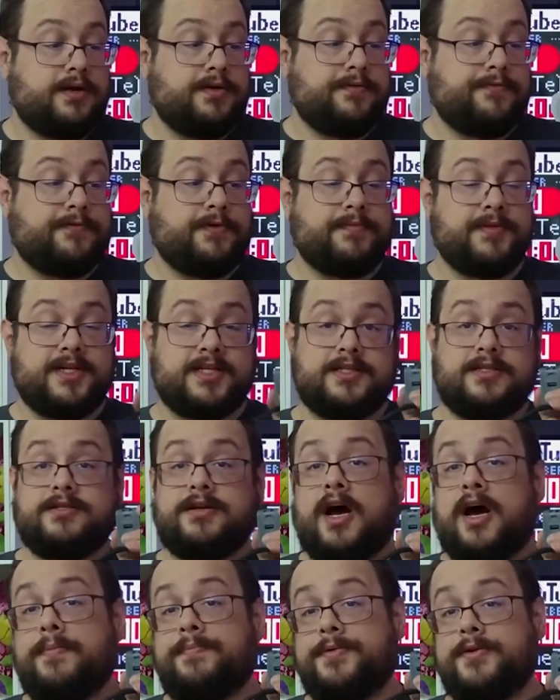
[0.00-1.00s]
from this
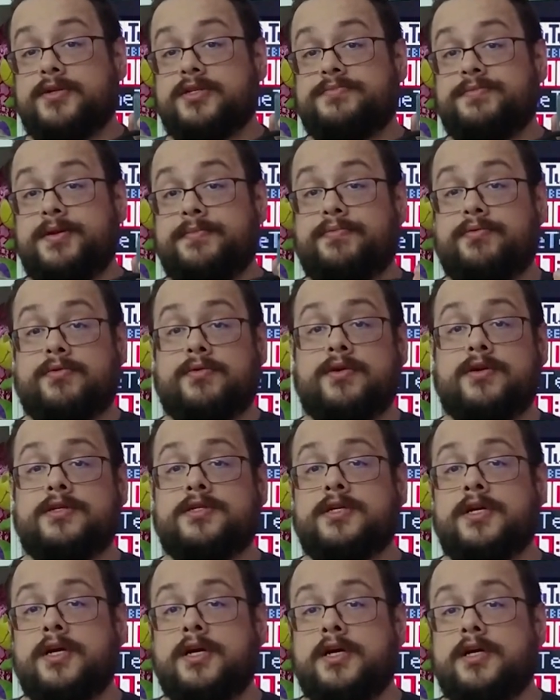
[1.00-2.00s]
top USB
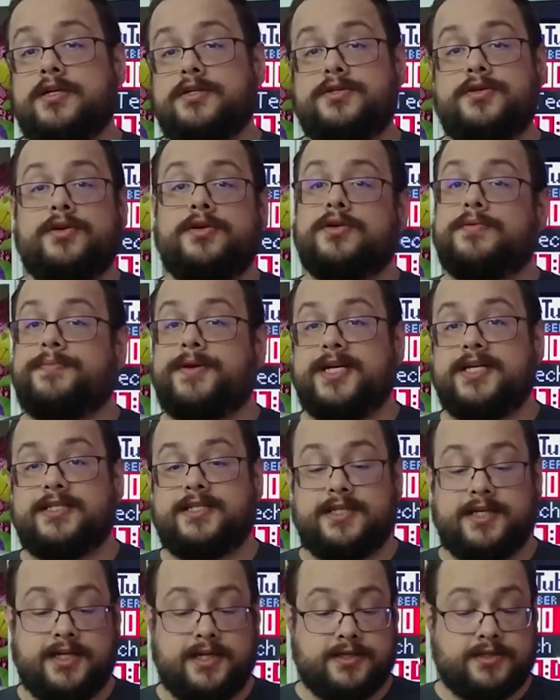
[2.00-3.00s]
port to your
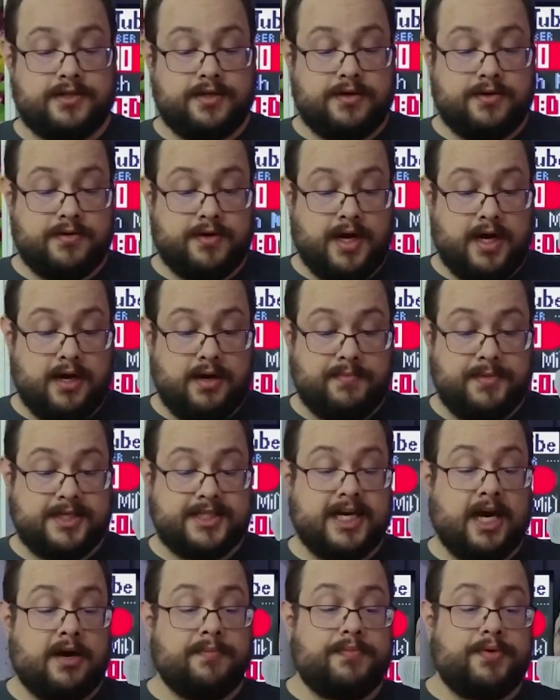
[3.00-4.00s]
PC. So it's
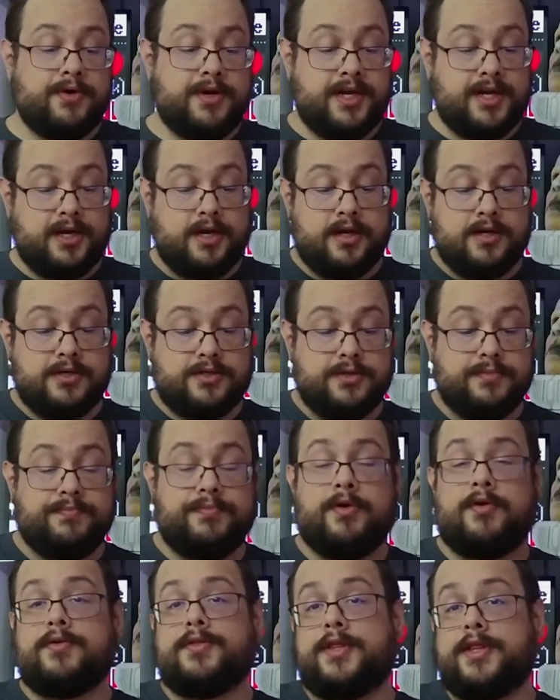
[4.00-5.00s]
outputting to
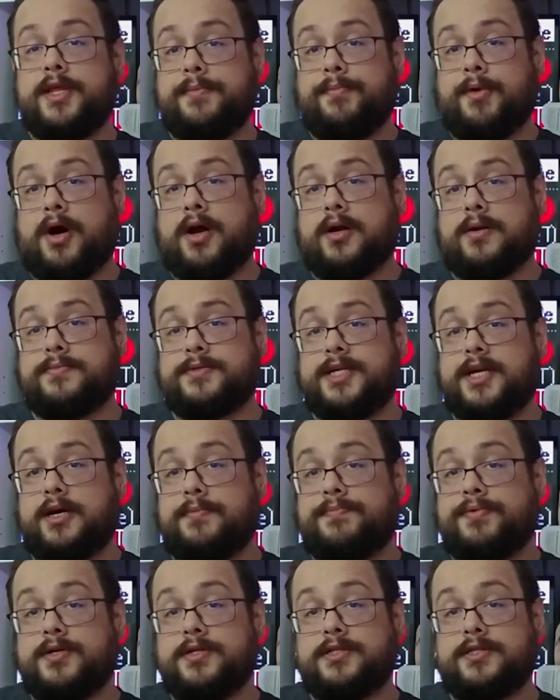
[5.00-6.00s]
both of the bottoms. It
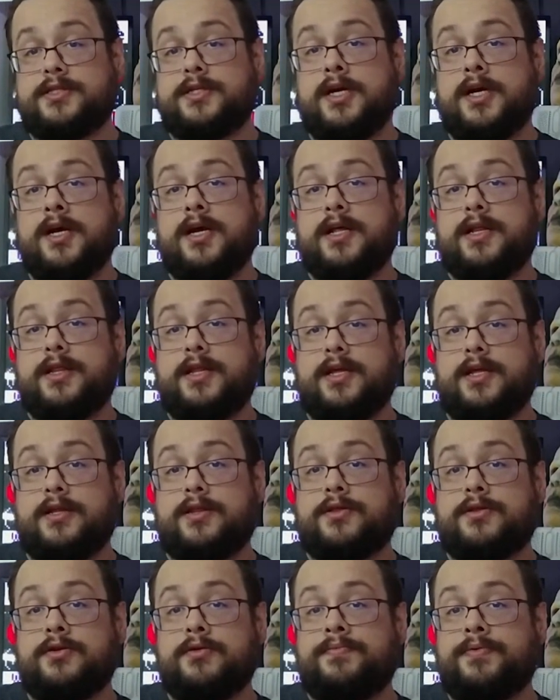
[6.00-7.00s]
outputs the
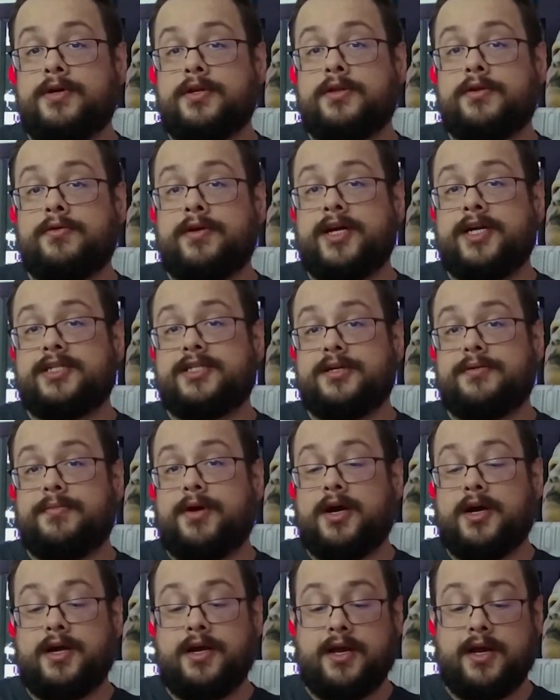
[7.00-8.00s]
throughput through
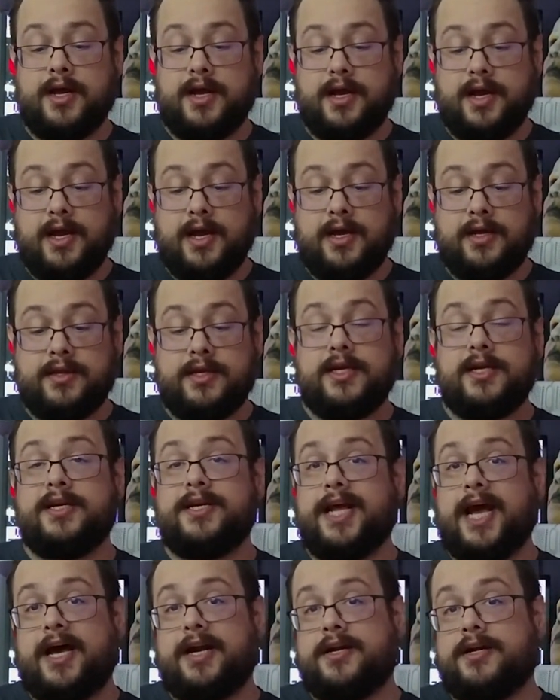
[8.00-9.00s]
HDMI and the
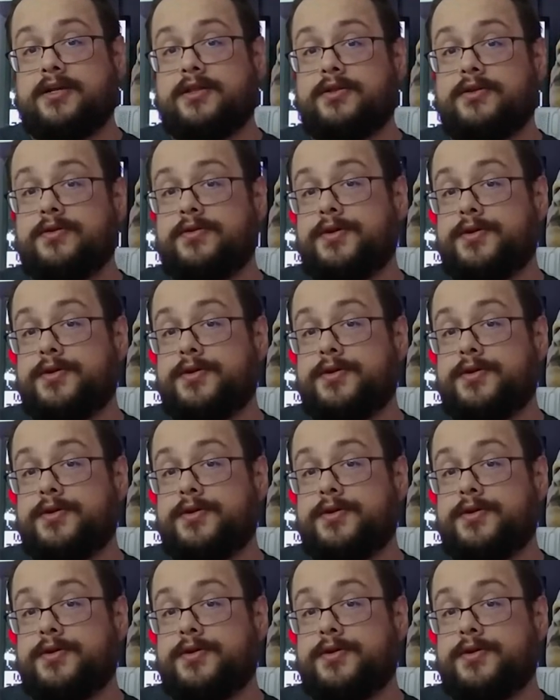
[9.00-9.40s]
data through